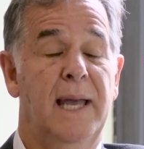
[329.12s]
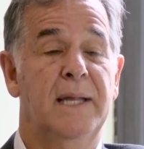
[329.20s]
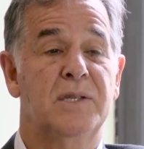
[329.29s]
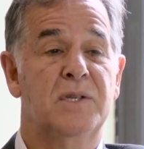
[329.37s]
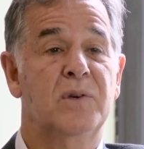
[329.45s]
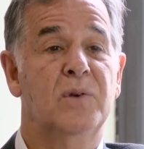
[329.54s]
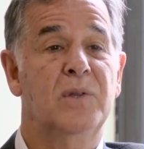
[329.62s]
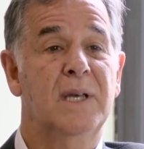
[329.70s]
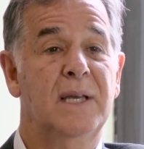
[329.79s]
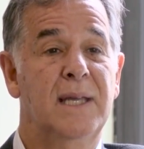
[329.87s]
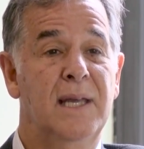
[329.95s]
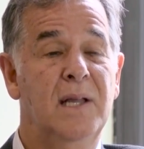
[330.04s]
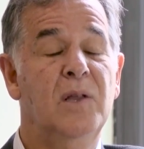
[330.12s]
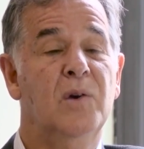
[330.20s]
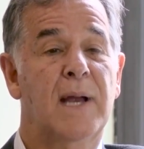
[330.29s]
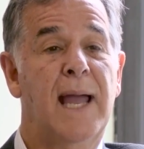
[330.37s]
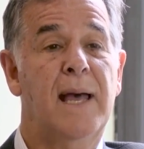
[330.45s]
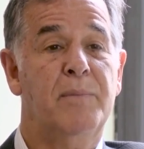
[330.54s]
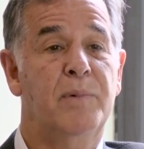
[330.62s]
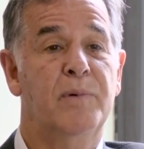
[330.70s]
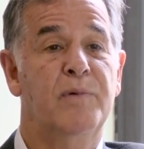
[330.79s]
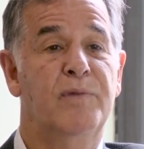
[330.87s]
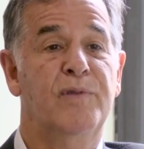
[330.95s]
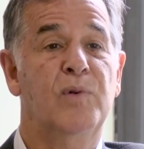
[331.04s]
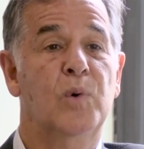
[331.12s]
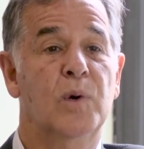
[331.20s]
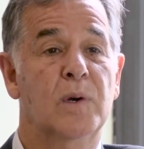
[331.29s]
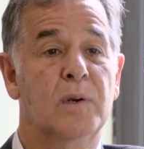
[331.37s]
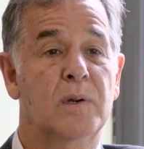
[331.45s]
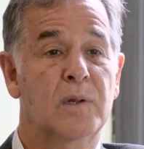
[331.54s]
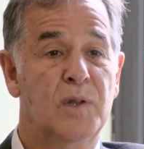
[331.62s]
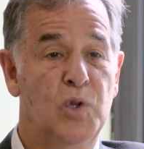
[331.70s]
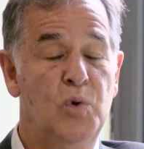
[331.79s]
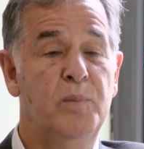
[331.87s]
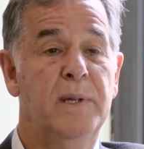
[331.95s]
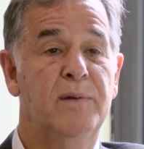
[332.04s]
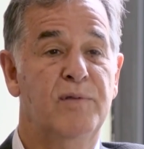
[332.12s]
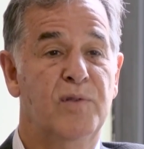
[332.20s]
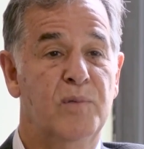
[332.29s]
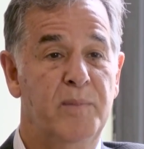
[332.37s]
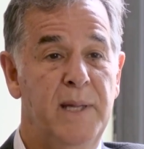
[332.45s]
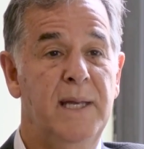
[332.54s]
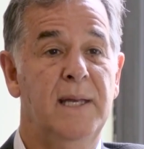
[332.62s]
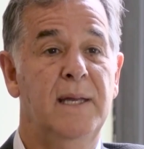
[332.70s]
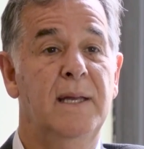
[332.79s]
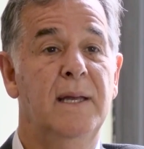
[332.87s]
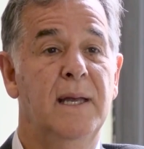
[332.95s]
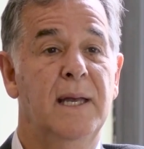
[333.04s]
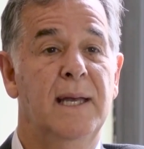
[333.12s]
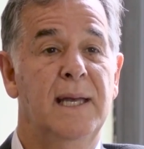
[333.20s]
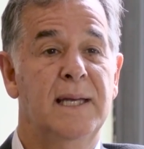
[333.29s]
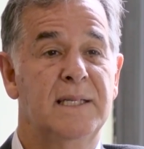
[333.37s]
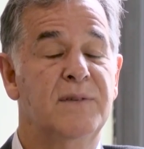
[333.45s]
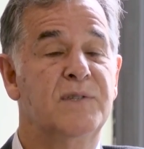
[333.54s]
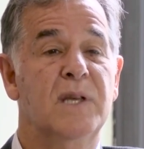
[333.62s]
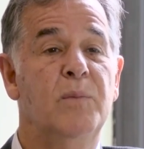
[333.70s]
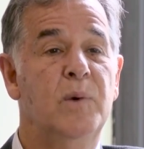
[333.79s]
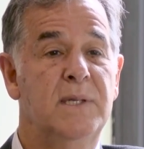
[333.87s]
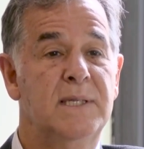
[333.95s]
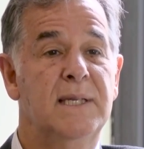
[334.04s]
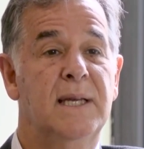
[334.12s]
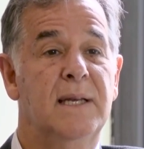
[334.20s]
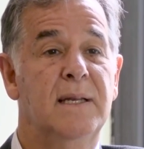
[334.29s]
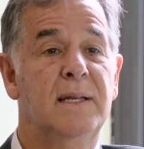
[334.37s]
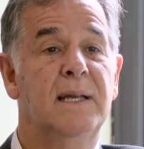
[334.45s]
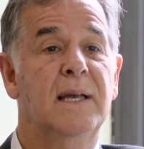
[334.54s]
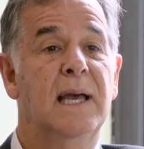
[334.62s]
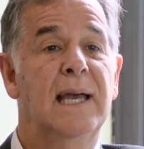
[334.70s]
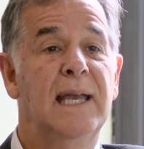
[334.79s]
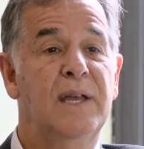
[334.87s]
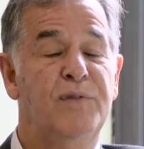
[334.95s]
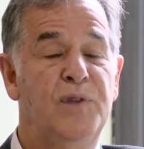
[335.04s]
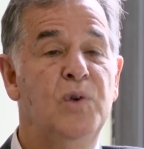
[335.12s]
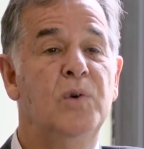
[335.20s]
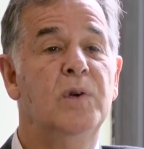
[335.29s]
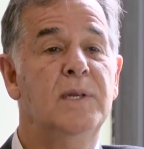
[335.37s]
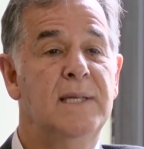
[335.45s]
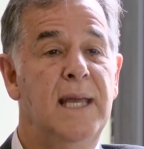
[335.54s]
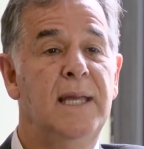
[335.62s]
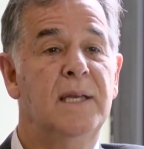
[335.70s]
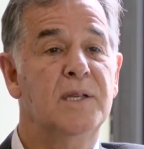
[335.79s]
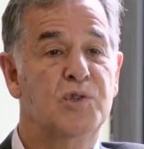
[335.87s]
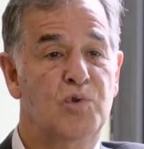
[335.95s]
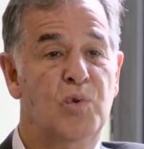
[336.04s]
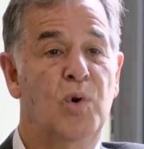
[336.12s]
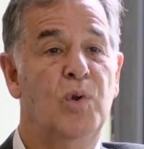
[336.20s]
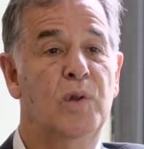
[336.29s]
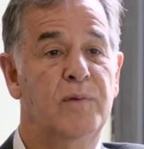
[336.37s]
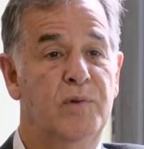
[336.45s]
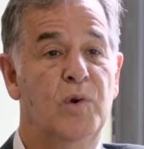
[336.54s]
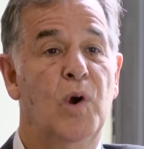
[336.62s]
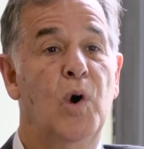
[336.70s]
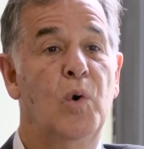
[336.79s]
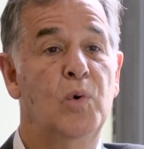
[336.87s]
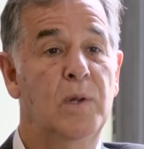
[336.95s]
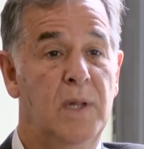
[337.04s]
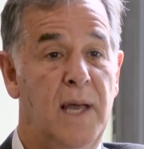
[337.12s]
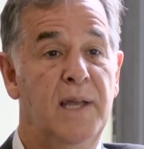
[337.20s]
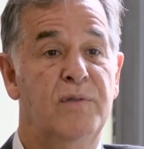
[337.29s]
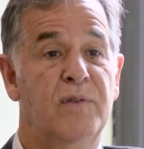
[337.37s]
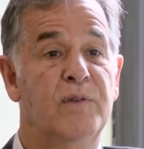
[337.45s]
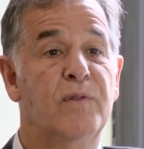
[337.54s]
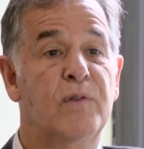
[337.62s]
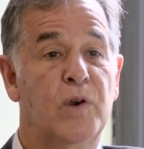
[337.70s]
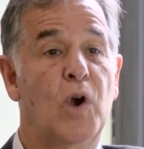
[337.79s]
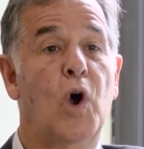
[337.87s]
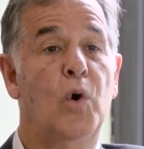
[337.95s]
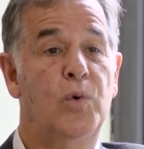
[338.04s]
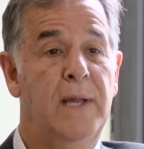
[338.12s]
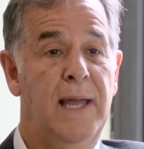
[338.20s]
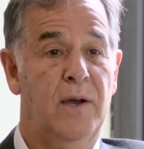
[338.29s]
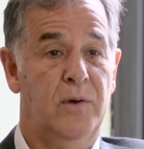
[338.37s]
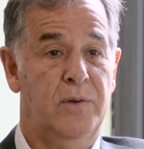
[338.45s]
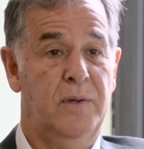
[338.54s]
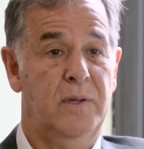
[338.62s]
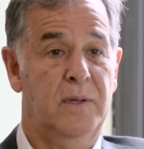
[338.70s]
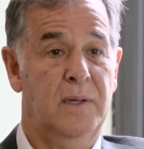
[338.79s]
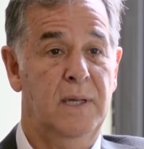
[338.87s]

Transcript: And so the killer app for Lumen for me is if someone said, if you could take control of your own life, of your own health,